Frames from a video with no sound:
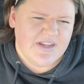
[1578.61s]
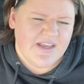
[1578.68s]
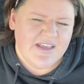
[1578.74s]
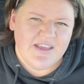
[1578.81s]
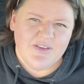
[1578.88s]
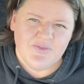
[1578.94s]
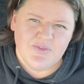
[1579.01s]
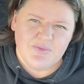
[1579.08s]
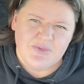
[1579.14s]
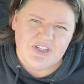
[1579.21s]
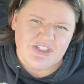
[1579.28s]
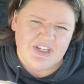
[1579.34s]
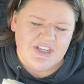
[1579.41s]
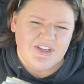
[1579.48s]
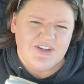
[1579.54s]
I even
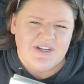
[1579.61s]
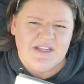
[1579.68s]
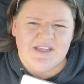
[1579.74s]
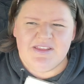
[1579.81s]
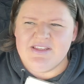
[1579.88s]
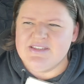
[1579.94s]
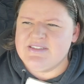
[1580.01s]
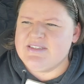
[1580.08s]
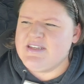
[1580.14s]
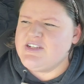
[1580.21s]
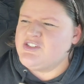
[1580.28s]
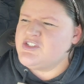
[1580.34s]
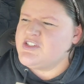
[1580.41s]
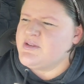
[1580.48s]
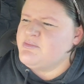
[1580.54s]
wish I could at this
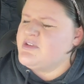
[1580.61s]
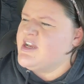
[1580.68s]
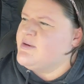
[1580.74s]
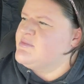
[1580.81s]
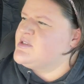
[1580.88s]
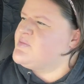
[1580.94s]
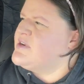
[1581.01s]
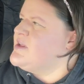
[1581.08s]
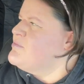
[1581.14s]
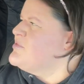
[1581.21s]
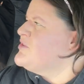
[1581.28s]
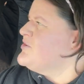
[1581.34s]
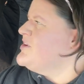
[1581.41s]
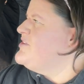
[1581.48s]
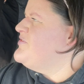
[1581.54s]
age sometimes, but I'm
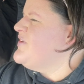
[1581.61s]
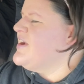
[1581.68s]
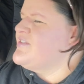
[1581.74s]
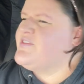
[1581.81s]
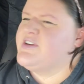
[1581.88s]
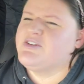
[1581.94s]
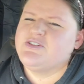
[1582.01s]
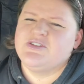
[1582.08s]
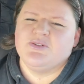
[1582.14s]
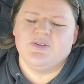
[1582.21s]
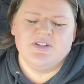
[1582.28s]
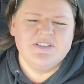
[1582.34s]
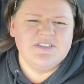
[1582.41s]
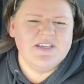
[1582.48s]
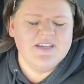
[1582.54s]
35 years
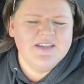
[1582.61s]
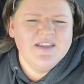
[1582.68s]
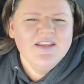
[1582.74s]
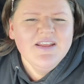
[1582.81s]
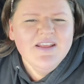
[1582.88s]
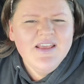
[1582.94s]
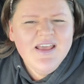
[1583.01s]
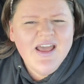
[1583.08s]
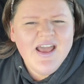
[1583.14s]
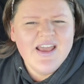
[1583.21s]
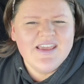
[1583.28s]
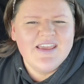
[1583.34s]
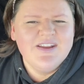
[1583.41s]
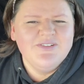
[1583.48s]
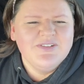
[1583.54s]
old and I
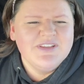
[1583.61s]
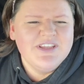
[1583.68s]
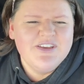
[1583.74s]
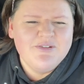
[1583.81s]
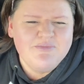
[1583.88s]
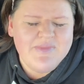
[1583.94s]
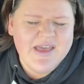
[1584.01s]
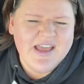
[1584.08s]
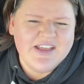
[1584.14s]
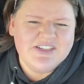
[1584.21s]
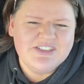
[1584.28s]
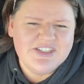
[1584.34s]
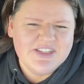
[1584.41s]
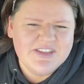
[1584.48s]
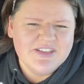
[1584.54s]
can only
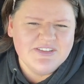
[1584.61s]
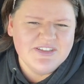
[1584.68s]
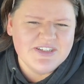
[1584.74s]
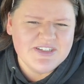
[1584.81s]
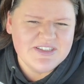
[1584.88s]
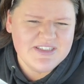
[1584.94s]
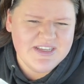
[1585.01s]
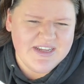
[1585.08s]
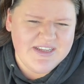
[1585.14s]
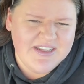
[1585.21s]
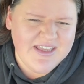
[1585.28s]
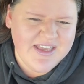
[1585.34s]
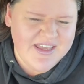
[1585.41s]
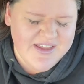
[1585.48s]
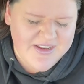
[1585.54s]
imagine the looks I'd
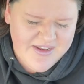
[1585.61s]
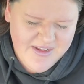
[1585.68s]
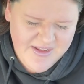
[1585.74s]
get.